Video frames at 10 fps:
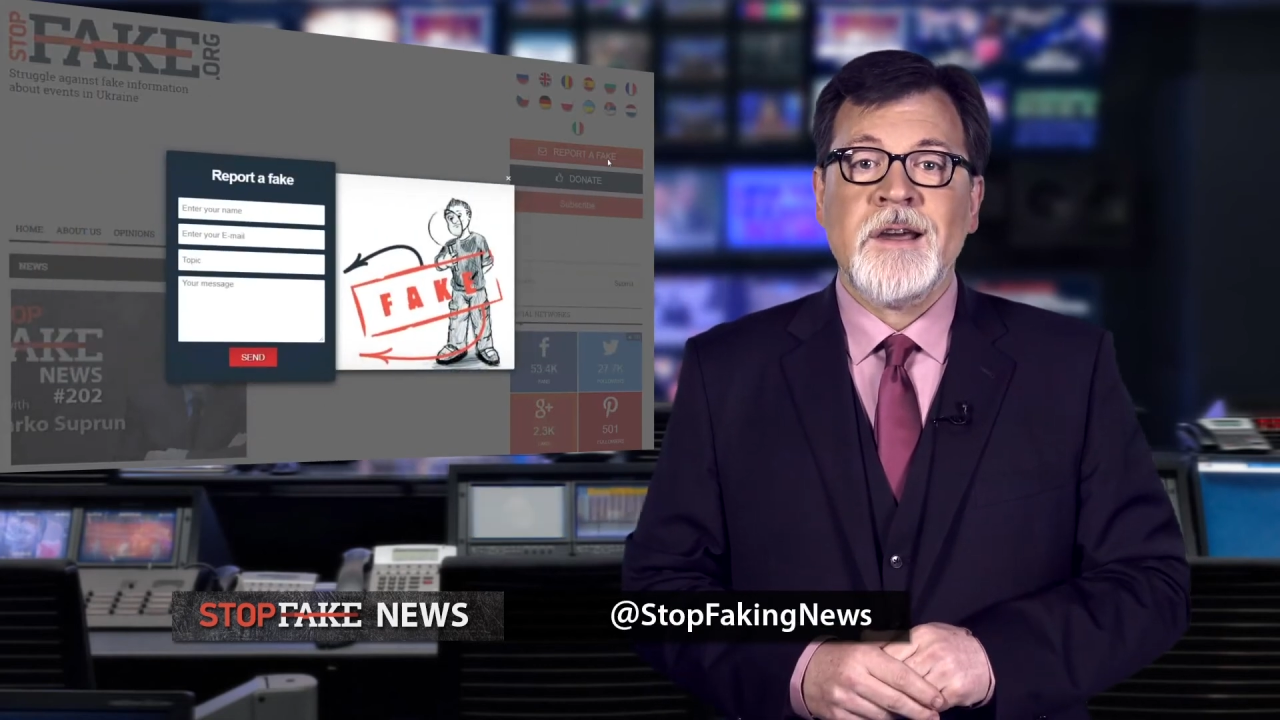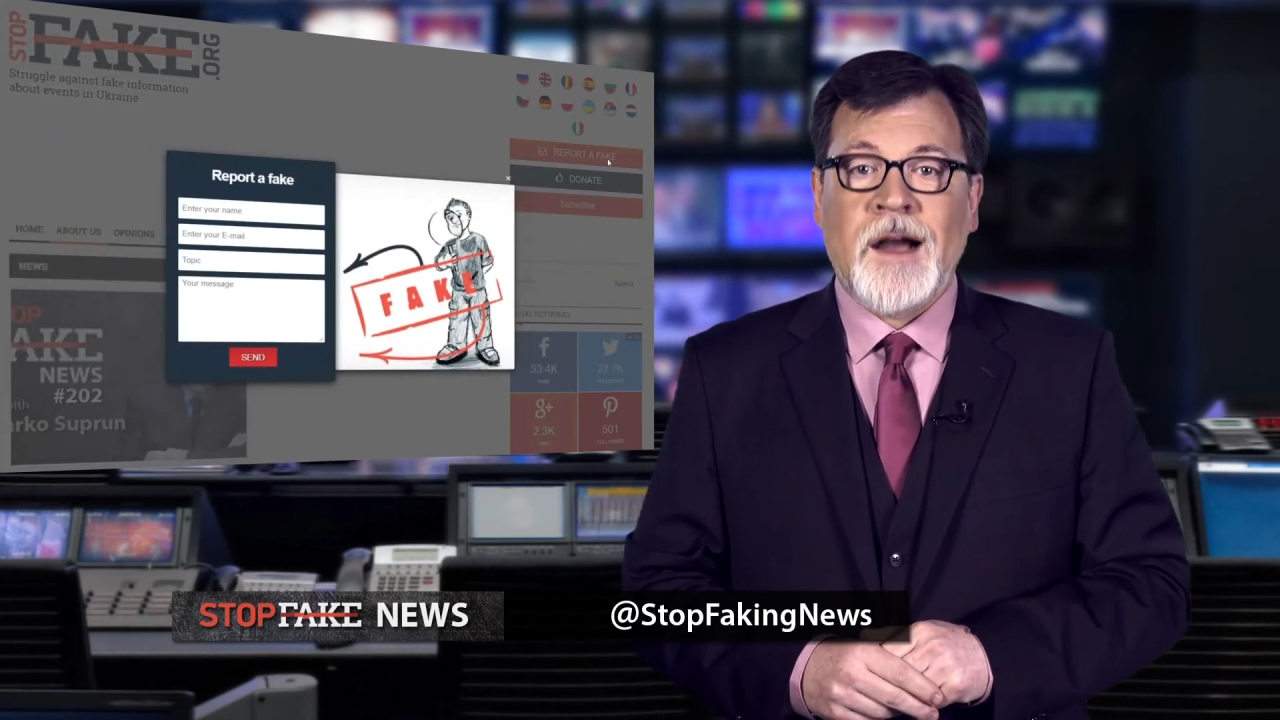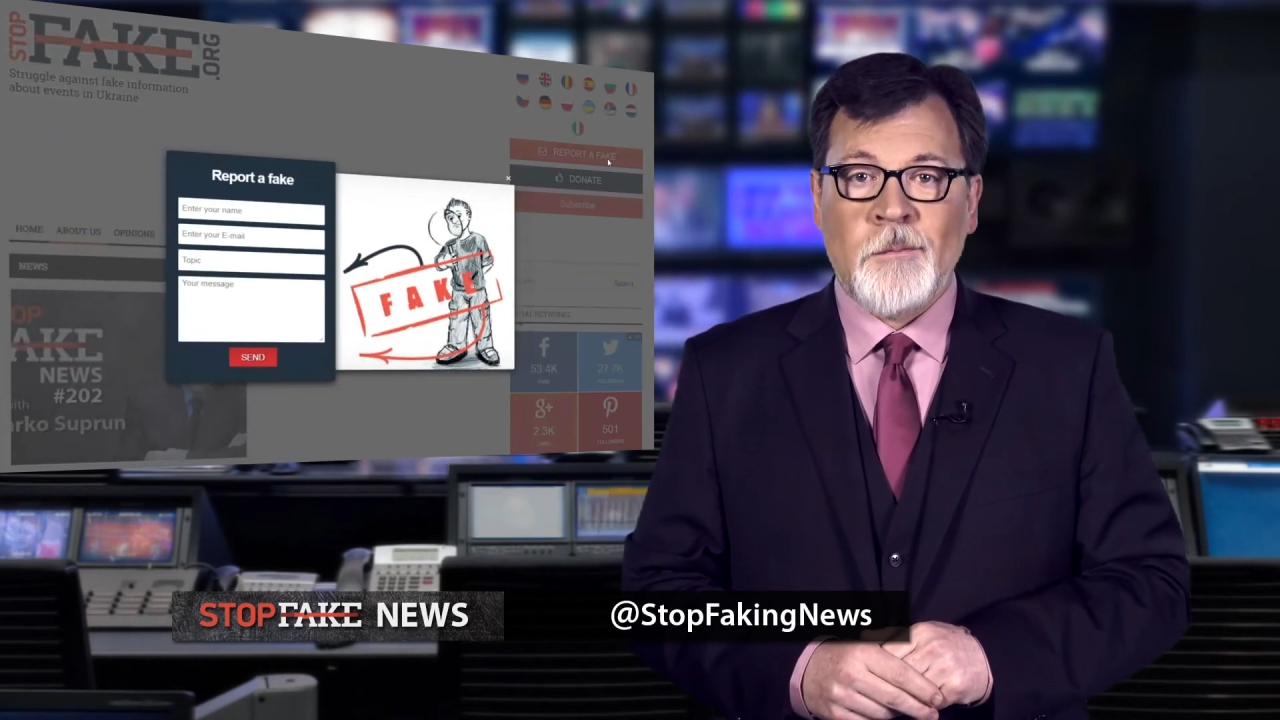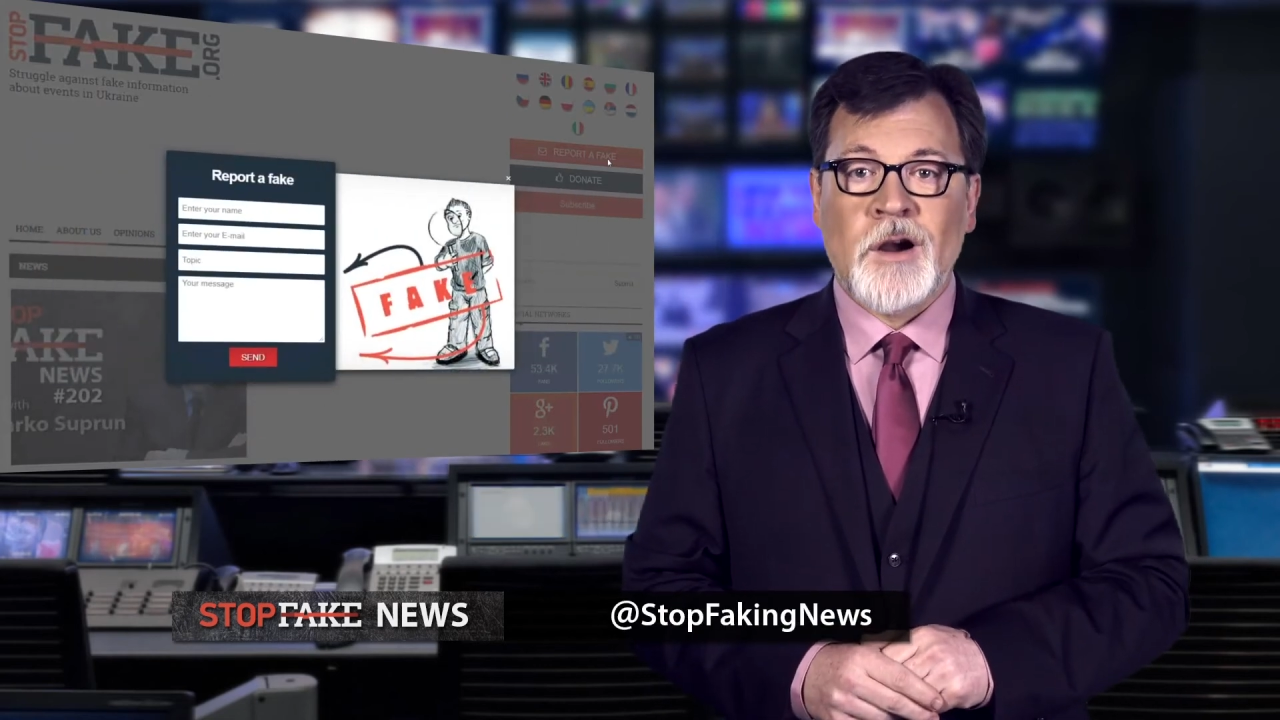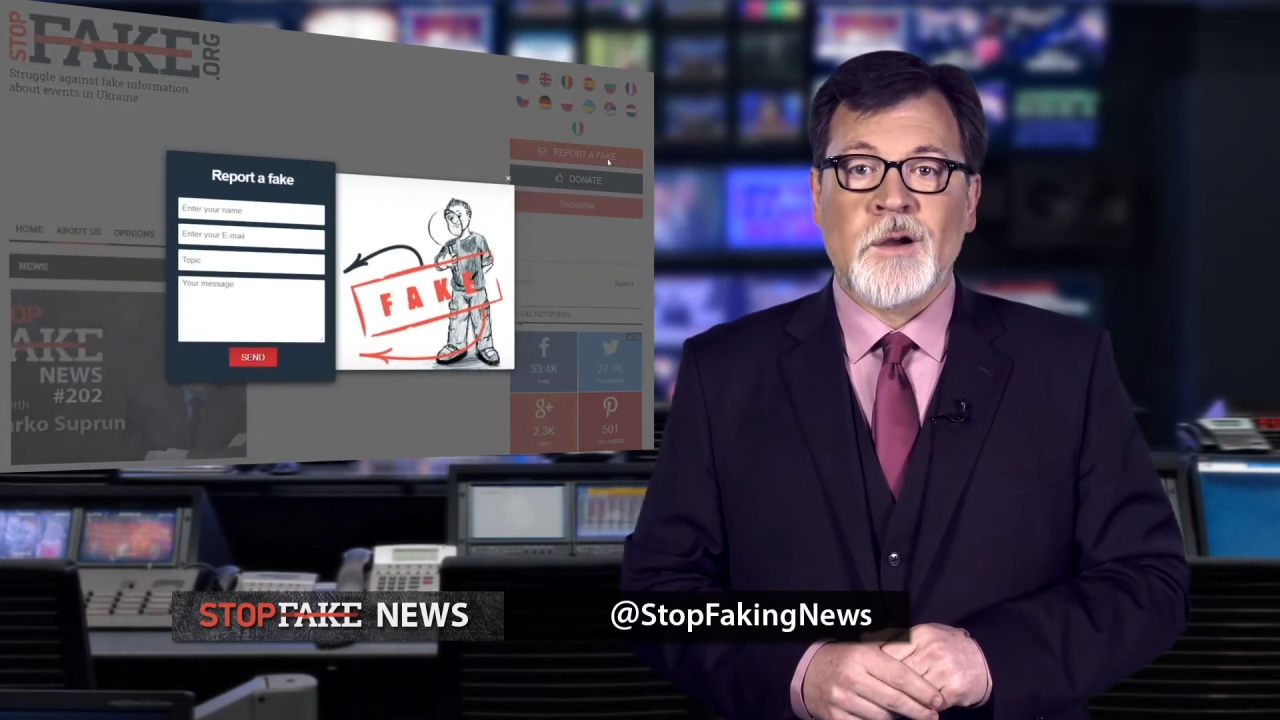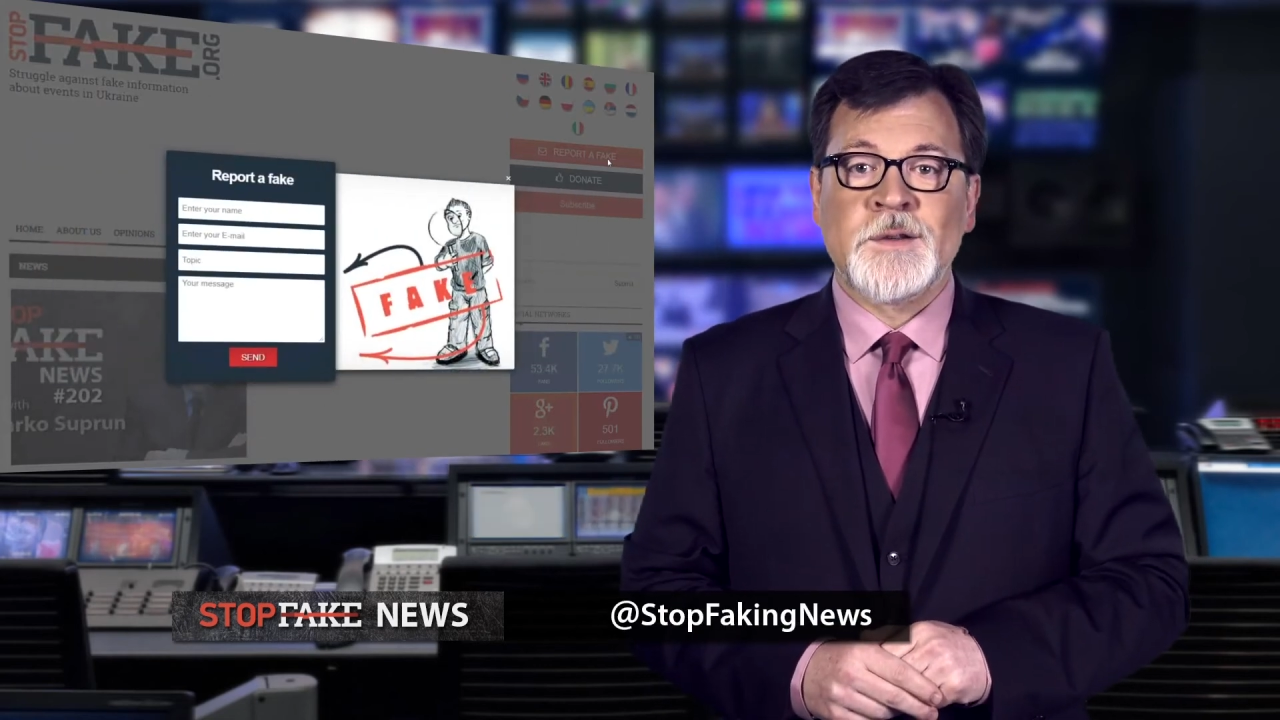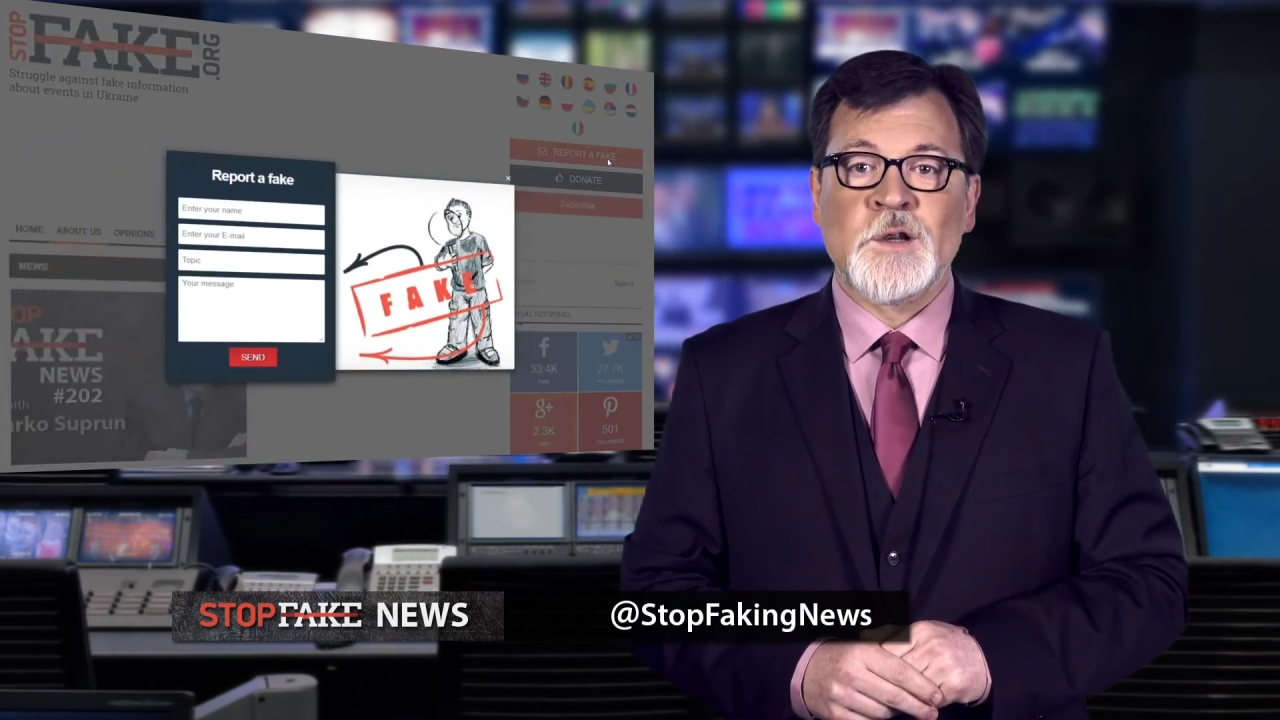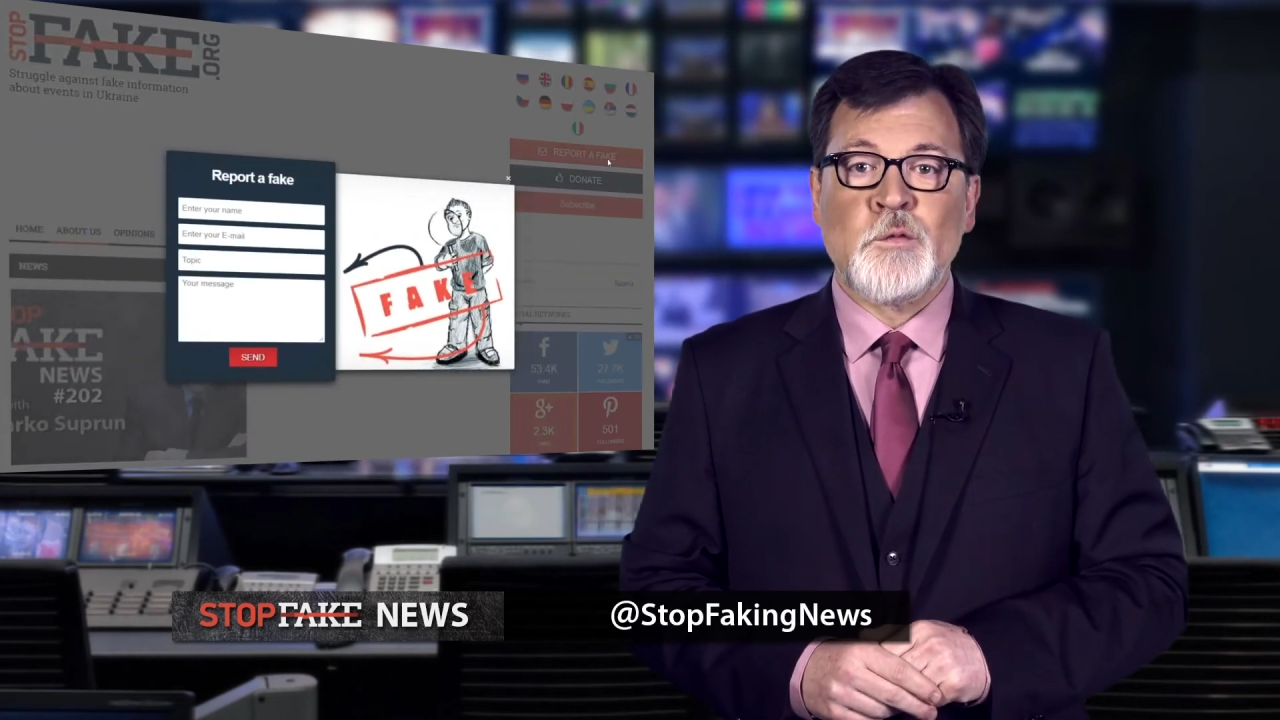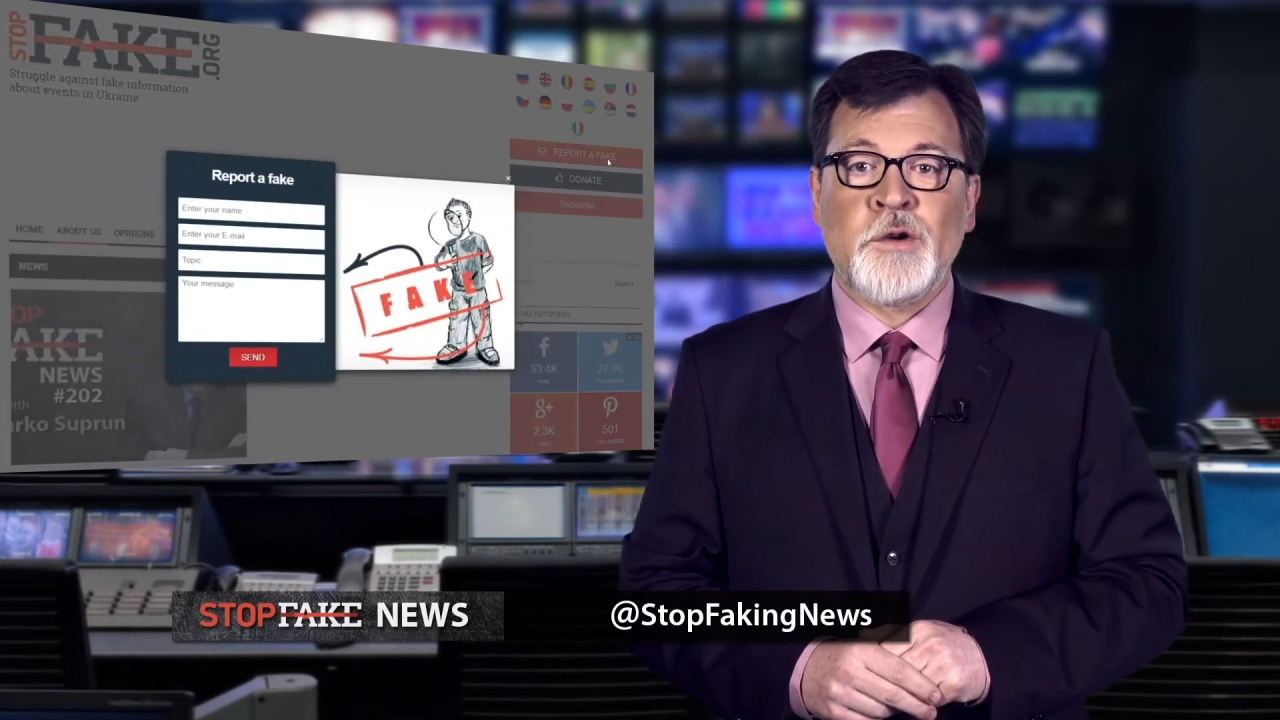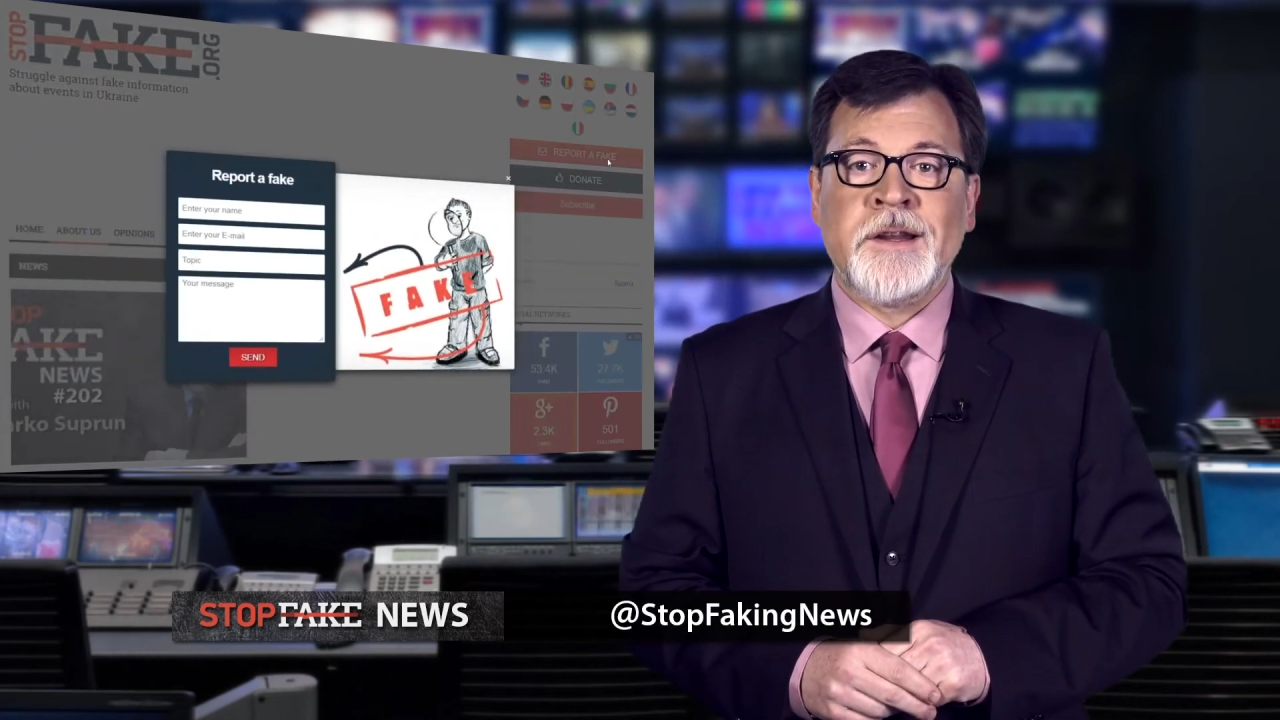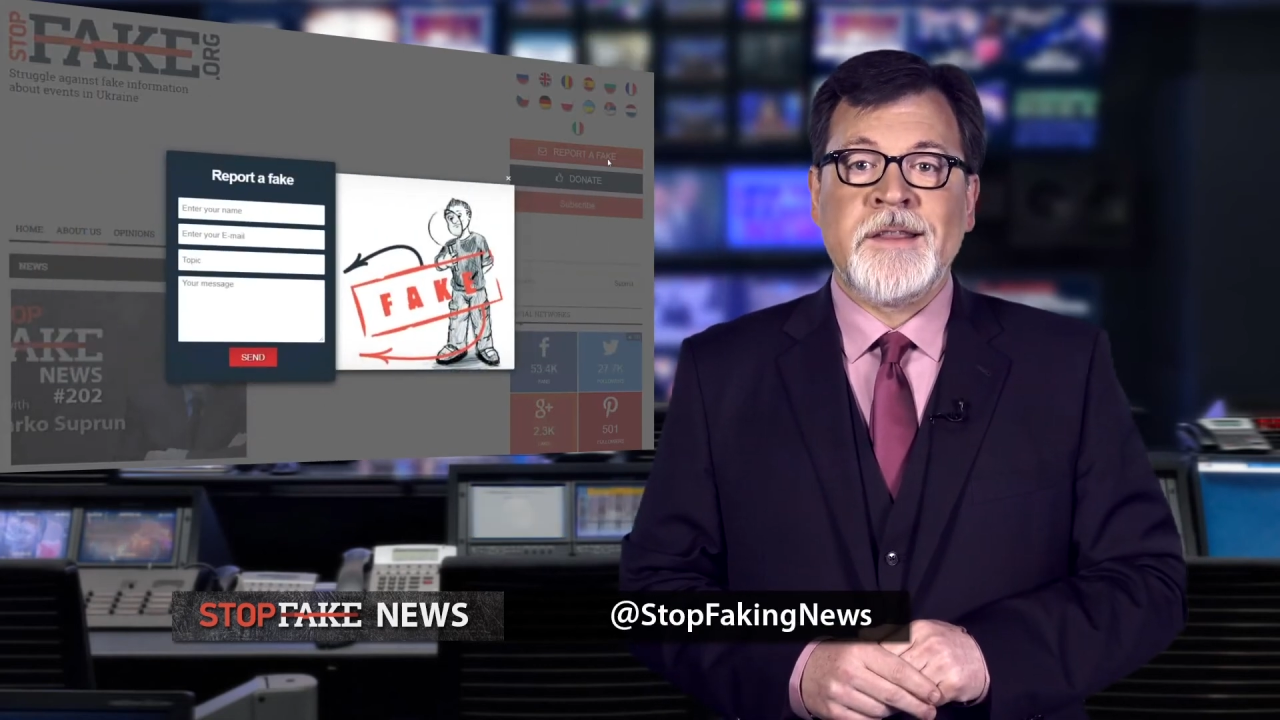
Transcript: I'm Marko Suprun